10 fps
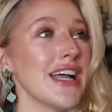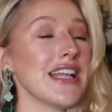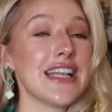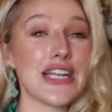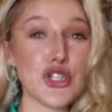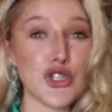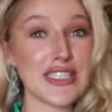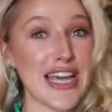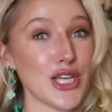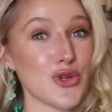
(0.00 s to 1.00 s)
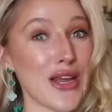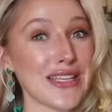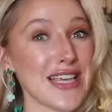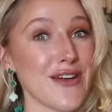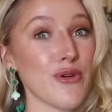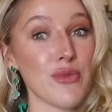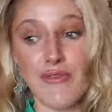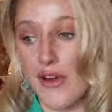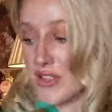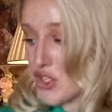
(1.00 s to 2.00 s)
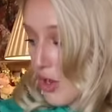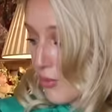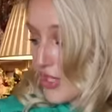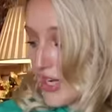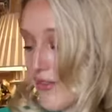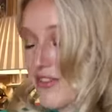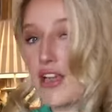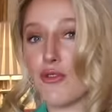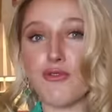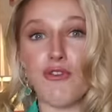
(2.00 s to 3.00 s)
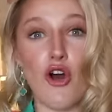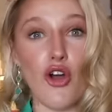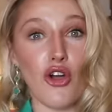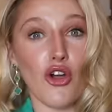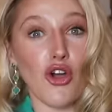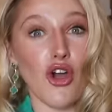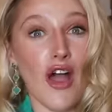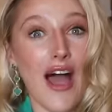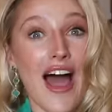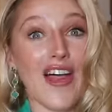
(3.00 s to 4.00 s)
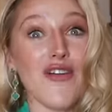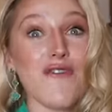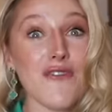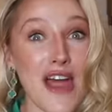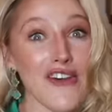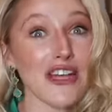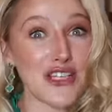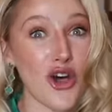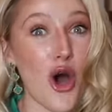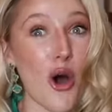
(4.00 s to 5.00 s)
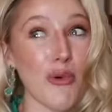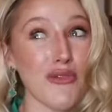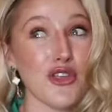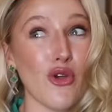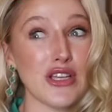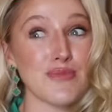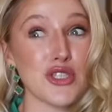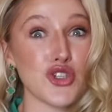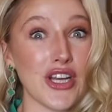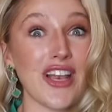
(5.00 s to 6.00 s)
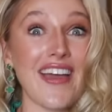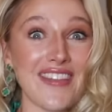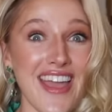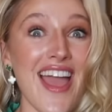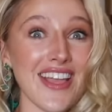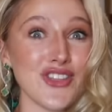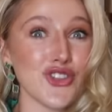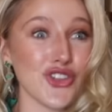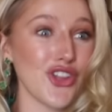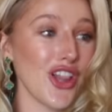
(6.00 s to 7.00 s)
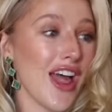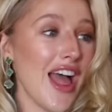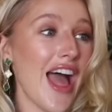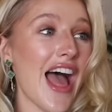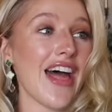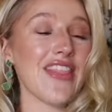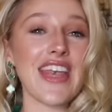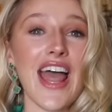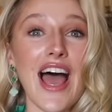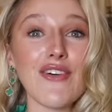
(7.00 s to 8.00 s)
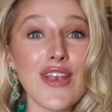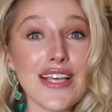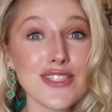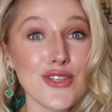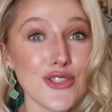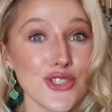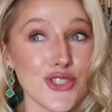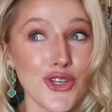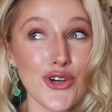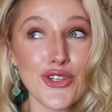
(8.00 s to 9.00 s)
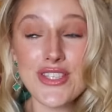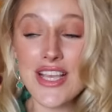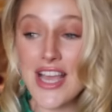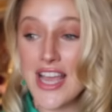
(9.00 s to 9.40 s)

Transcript: literally decorate it from the very top. We could have like Fronk at the very top of the Christmas tree, like the angel, and then have like sausage dogs